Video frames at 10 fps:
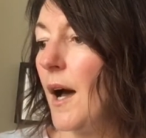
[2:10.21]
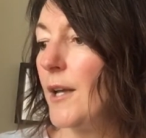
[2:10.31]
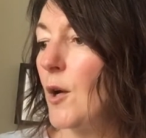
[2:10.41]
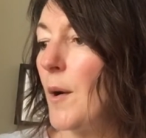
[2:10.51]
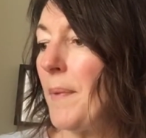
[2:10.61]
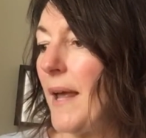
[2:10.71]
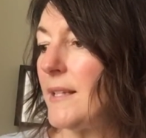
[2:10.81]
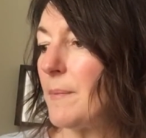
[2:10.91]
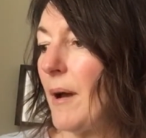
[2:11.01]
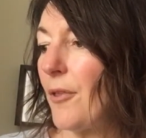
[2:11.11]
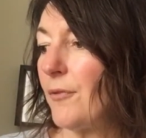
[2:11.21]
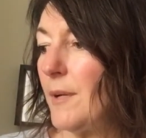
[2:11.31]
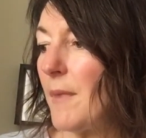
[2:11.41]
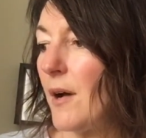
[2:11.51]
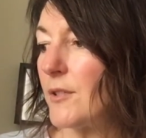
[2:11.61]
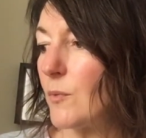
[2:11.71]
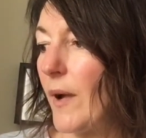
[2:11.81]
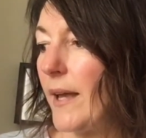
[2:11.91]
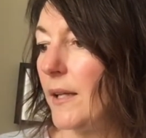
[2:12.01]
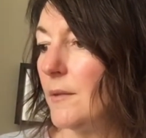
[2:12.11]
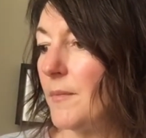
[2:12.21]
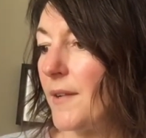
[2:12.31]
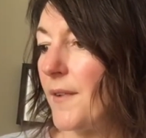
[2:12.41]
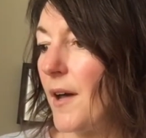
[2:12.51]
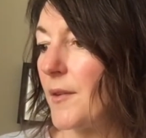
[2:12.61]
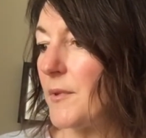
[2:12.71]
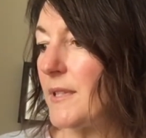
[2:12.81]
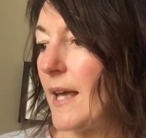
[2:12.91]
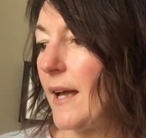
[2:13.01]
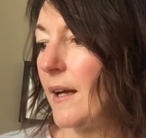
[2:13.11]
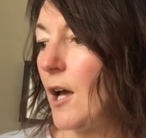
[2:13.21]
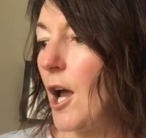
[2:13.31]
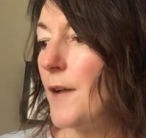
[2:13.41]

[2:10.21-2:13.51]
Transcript: "I know a place about 3 miles away," my father was saying,